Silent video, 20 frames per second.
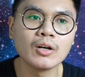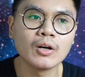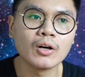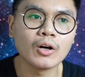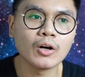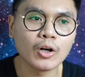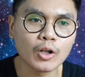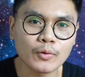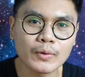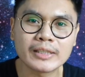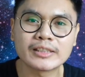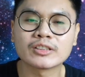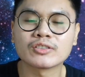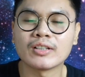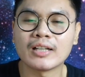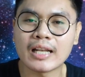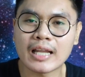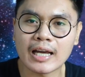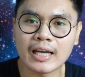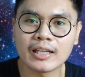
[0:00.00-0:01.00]
always
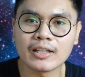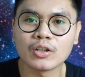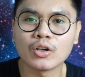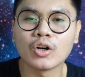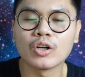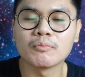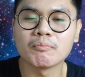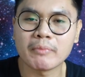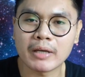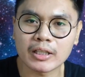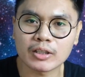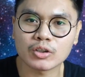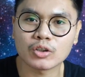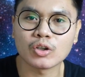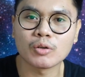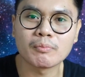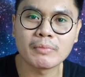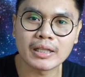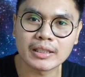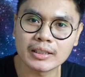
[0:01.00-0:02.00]
relying on
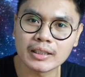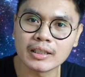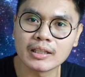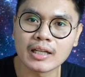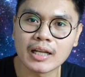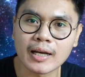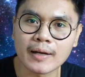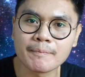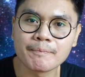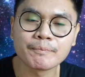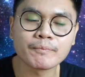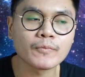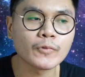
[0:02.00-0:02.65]
Metro Manila